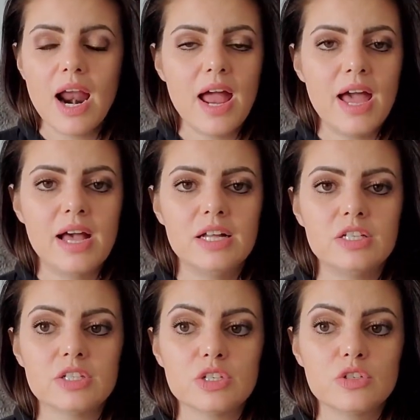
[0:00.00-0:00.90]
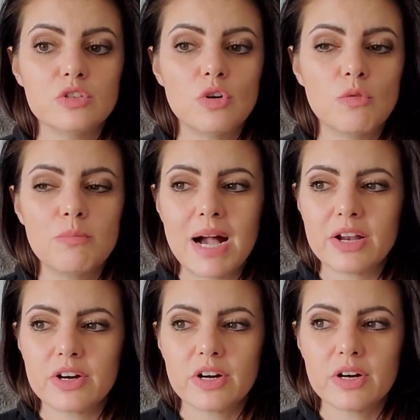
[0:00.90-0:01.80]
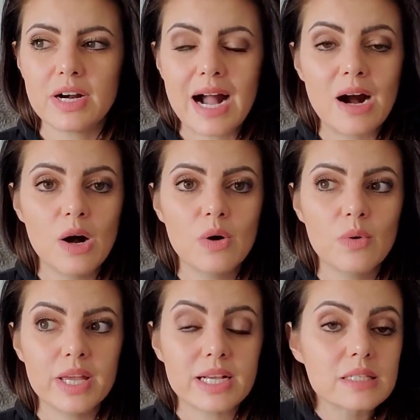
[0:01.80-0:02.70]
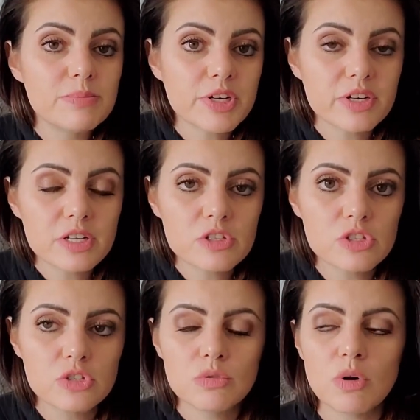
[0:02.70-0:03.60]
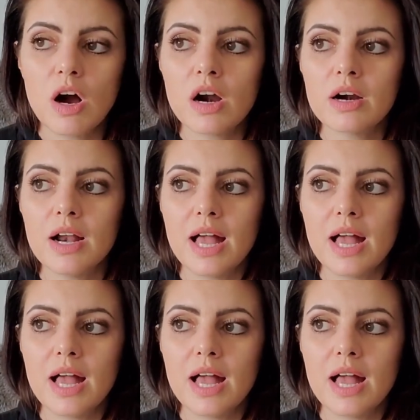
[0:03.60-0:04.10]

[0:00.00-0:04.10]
and no matter how experienced you are.